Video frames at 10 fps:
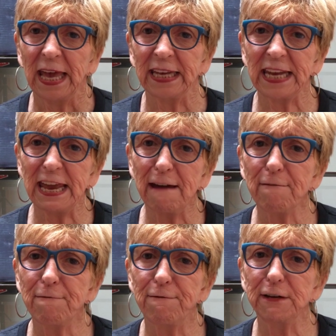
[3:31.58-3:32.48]
And
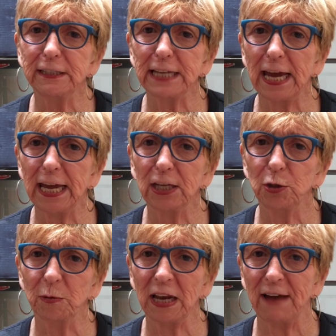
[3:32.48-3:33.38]
every day
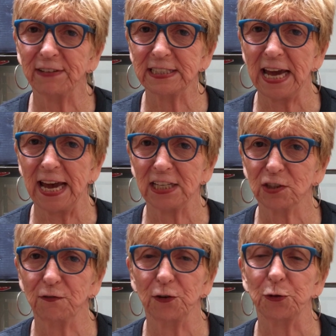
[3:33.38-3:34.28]
you will have a
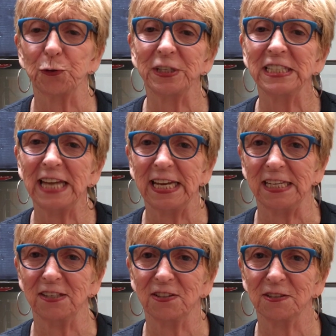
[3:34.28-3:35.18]
task for 30
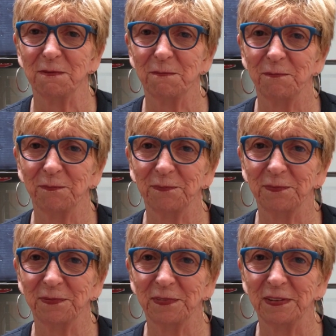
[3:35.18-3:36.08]
days.
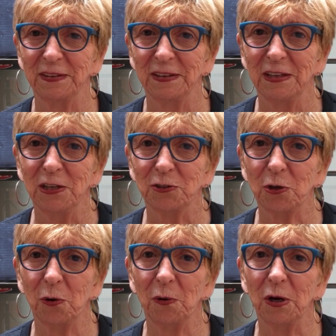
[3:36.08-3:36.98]

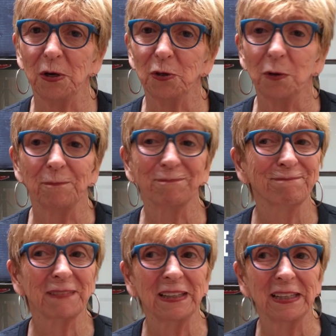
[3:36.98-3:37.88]
So
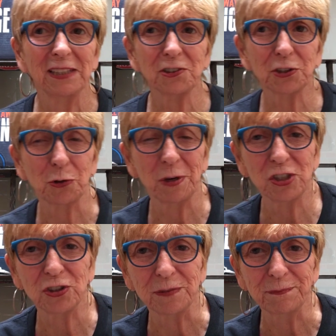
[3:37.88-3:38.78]
here's the
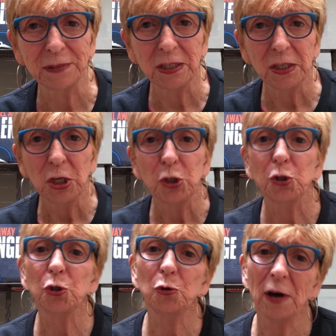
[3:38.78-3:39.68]
question.
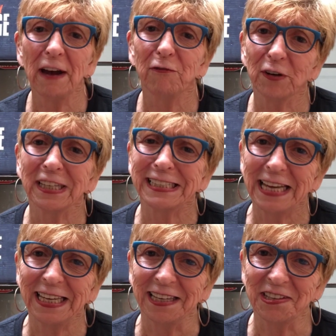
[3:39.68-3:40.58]
Do you have what it
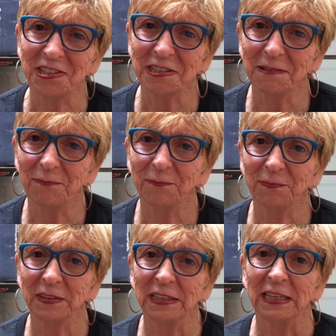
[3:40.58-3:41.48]
takes?
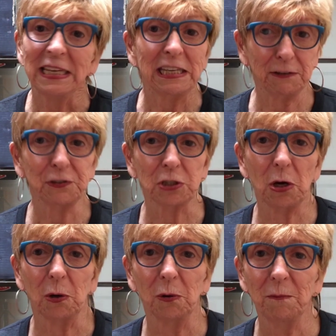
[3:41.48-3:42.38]
If
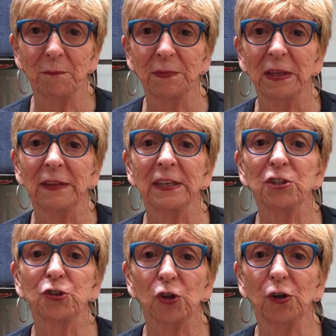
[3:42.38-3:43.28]
so,
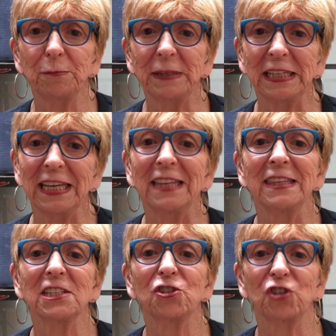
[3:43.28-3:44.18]
then join me
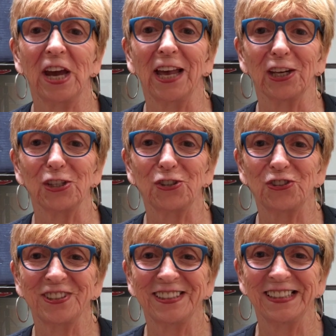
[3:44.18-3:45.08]
in this
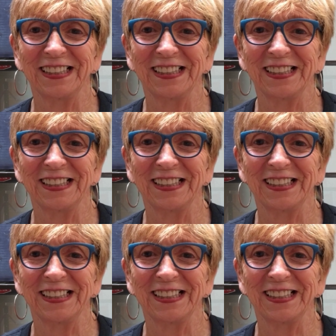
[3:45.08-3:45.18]
challenge.